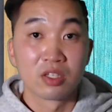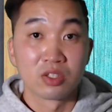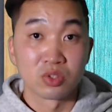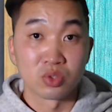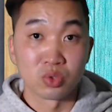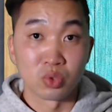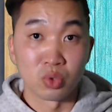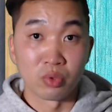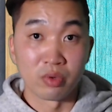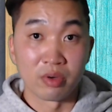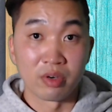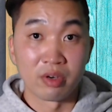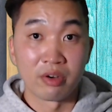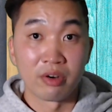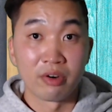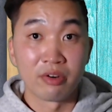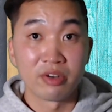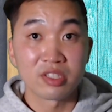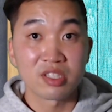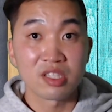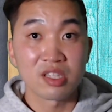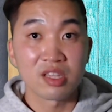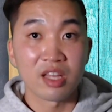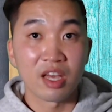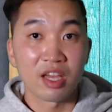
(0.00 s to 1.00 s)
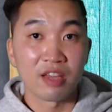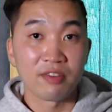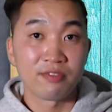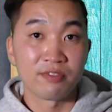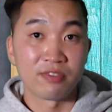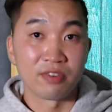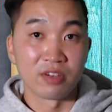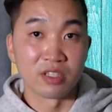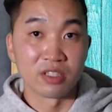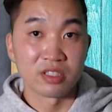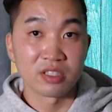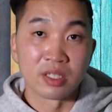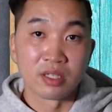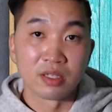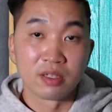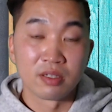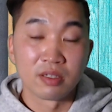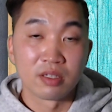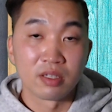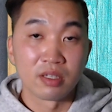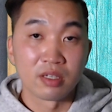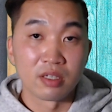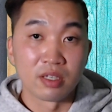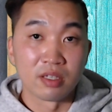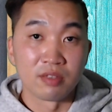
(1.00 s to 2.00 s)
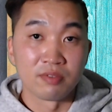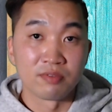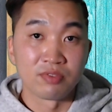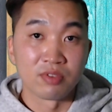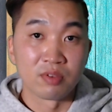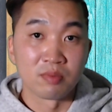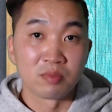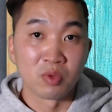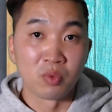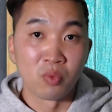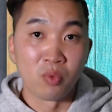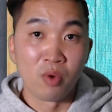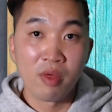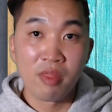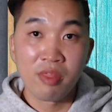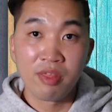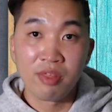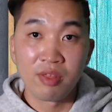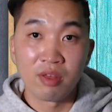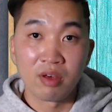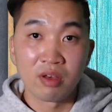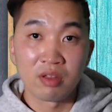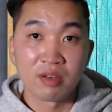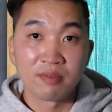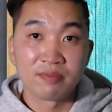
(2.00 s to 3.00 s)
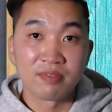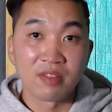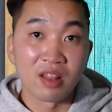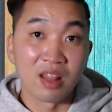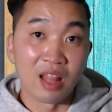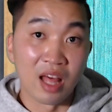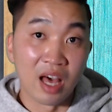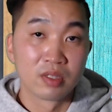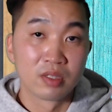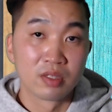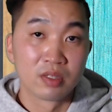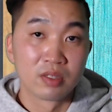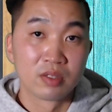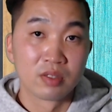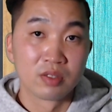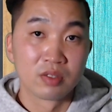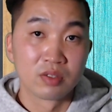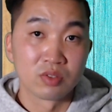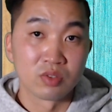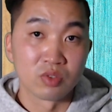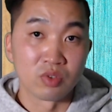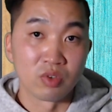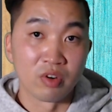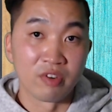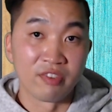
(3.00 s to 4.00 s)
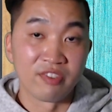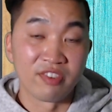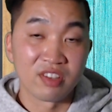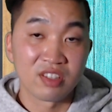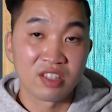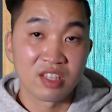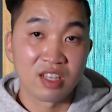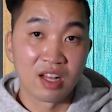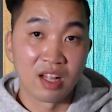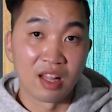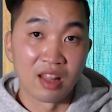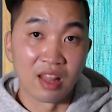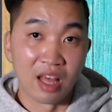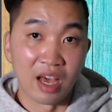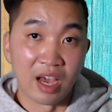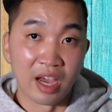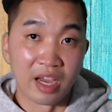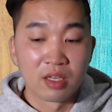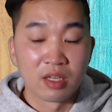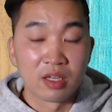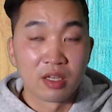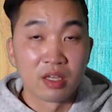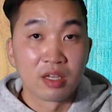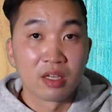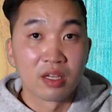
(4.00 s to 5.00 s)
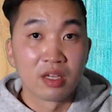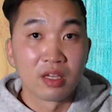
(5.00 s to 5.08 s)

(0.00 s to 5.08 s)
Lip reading: Draw a horizontal line first, and from the 1/3 of the line, draw a vertical line.